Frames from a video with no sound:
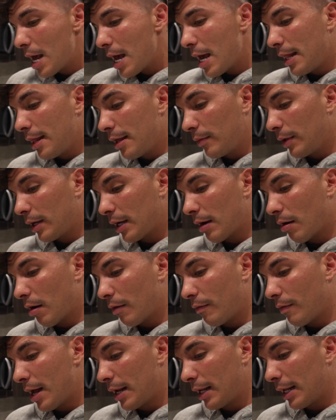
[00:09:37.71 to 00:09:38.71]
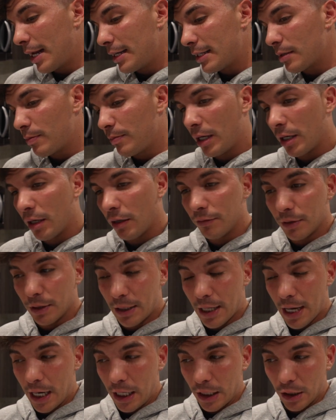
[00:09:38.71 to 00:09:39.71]
and then we have one last meal of the
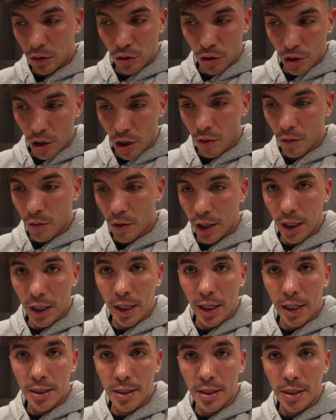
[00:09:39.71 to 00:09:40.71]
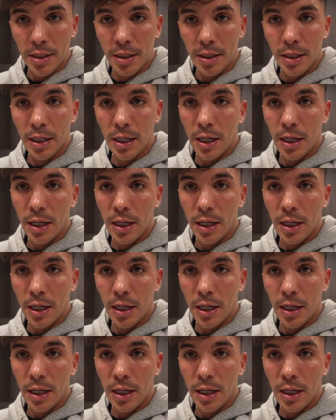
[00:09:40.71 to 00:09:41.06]
day to show you what it is.